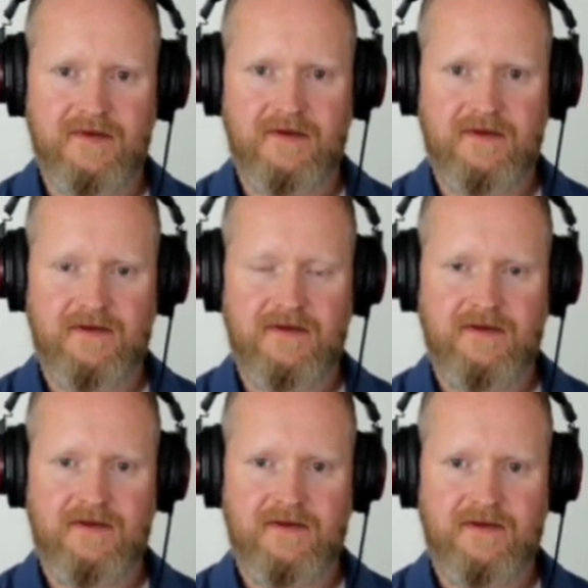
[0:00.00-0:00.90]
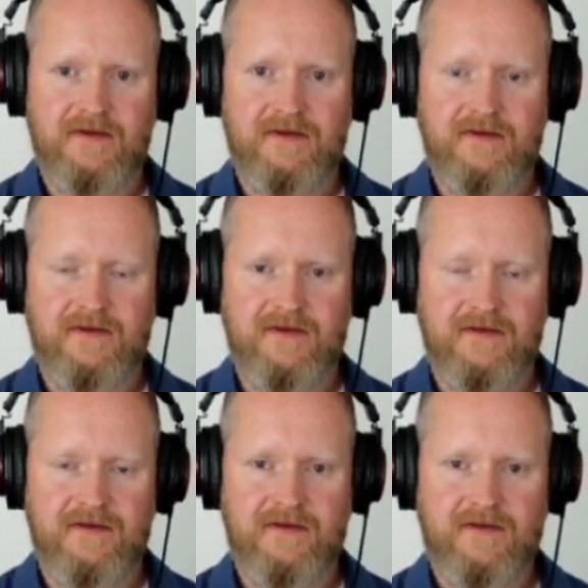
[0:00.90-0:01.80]

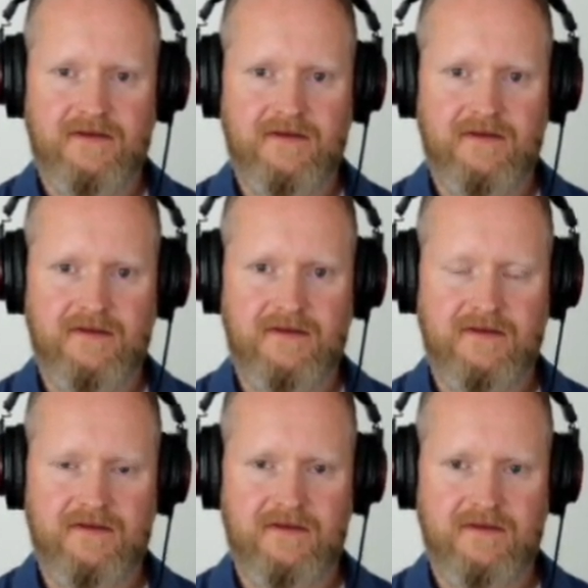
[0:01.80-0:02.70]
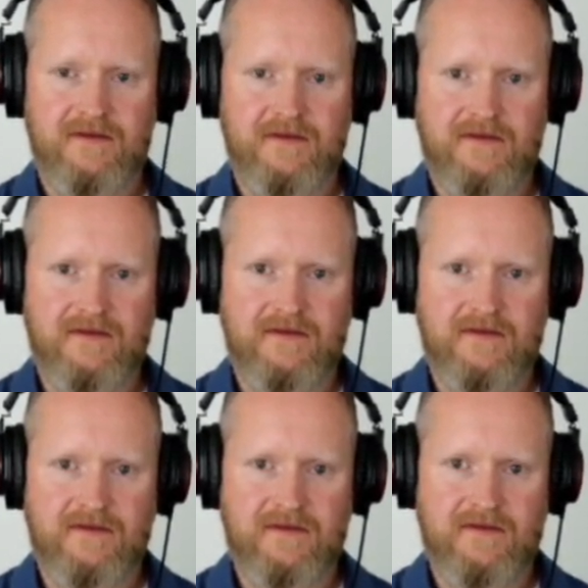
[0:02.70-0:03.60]

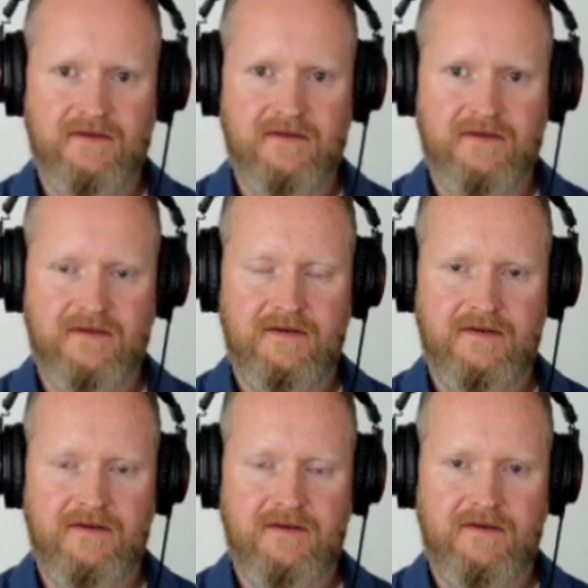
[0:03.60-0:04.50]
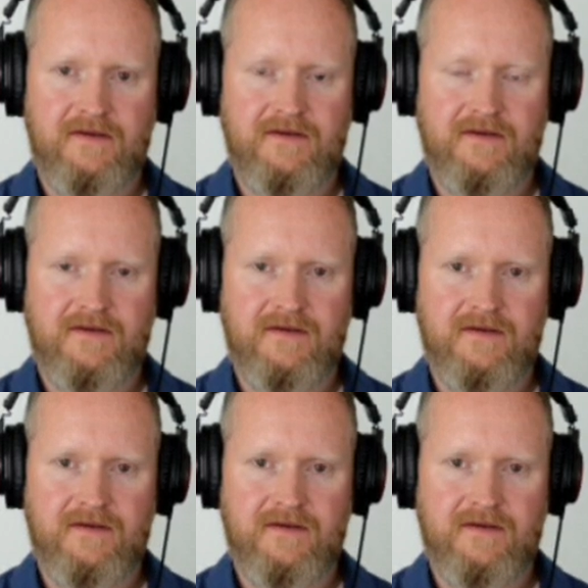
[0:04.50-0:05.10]
No words are spoken by the person on screen.